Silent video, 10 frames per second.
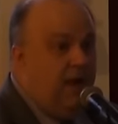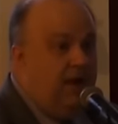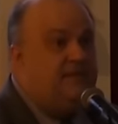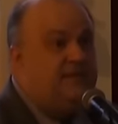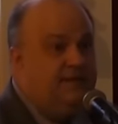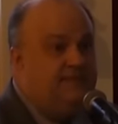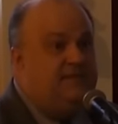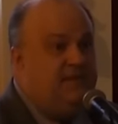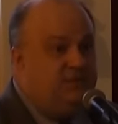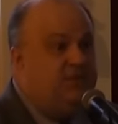
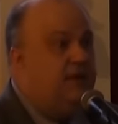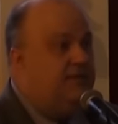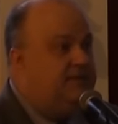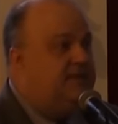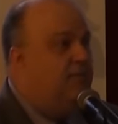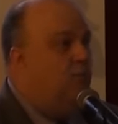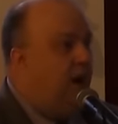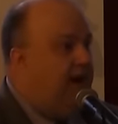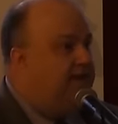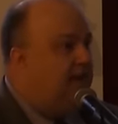relatives that share the
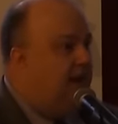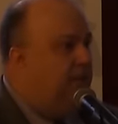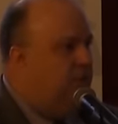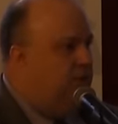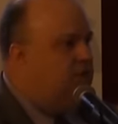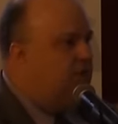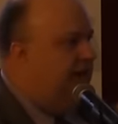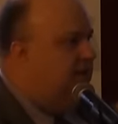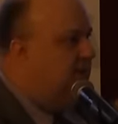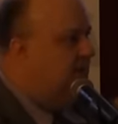same Y type when you're
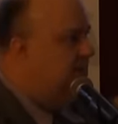trying to